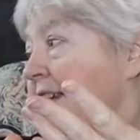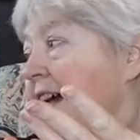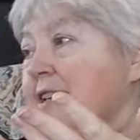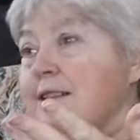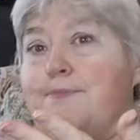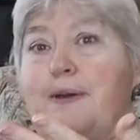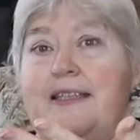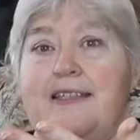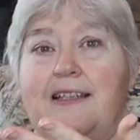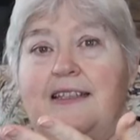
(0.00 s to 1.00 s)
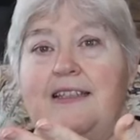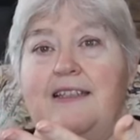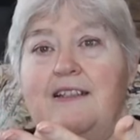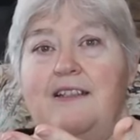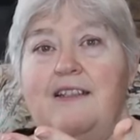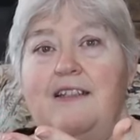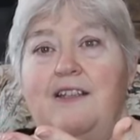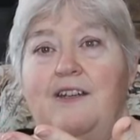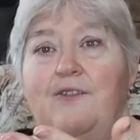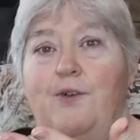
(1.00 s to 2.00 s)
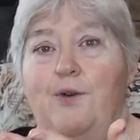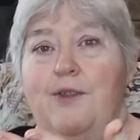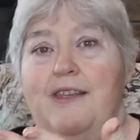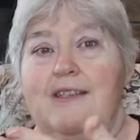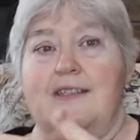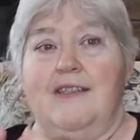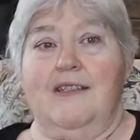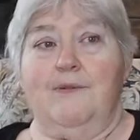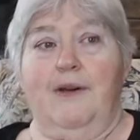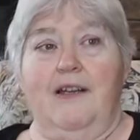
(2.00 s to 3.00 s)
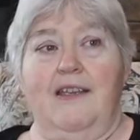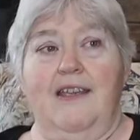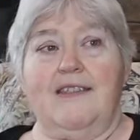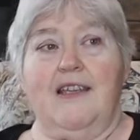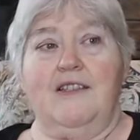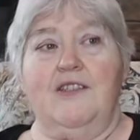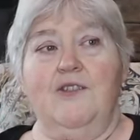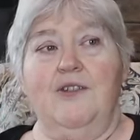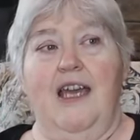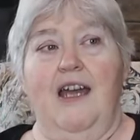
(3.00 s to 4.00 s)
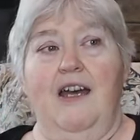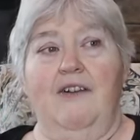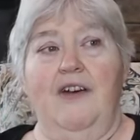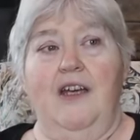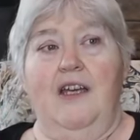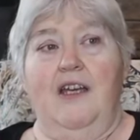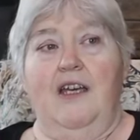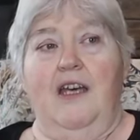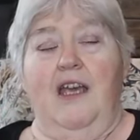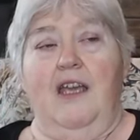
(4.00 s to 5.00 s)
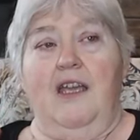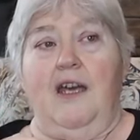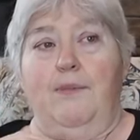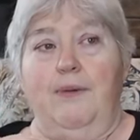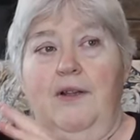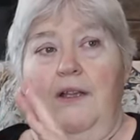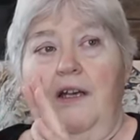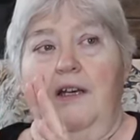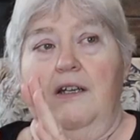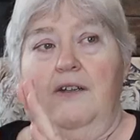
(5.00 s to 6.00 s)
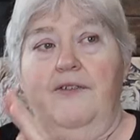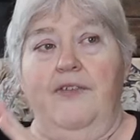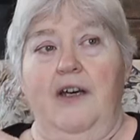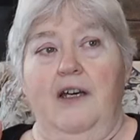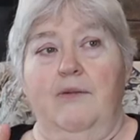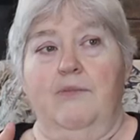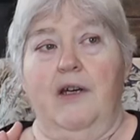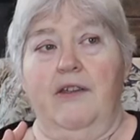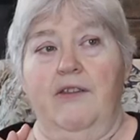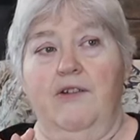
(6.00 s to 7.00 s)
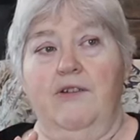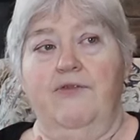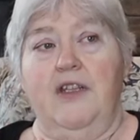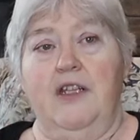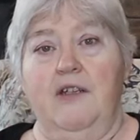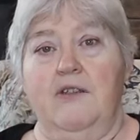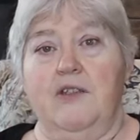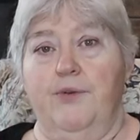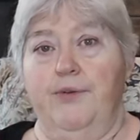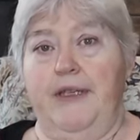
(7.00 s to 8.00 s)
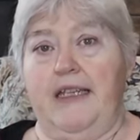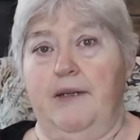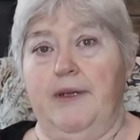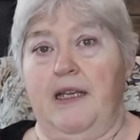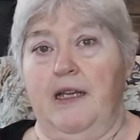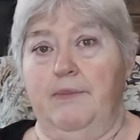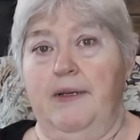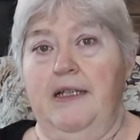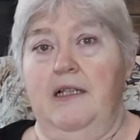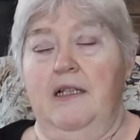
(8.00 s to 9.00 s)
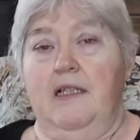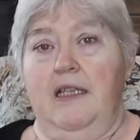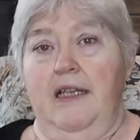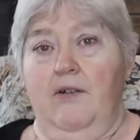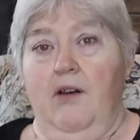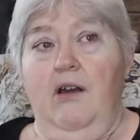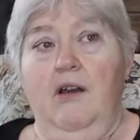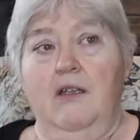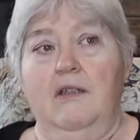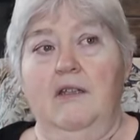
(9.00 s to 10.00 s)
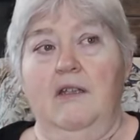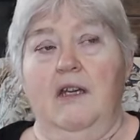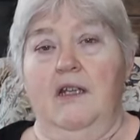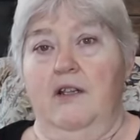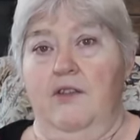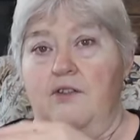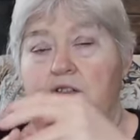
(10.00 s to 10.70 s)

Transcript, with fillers: that is basically it for this uh, podcast. I do have a couple of um, other videos that will be coming up later on, another